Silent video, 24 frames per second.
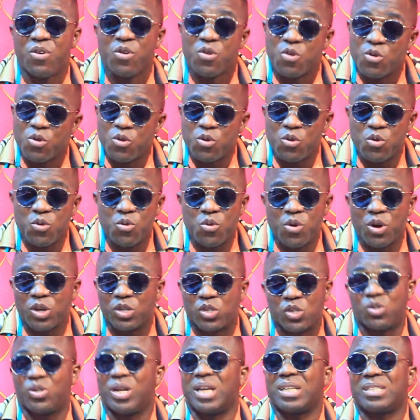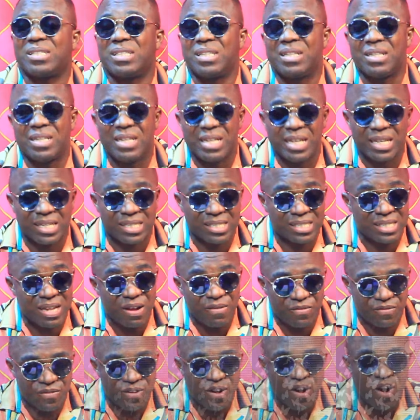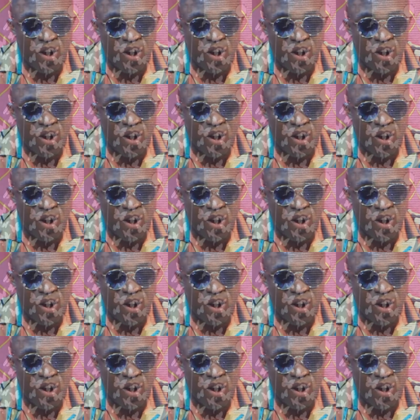who was trusting his staff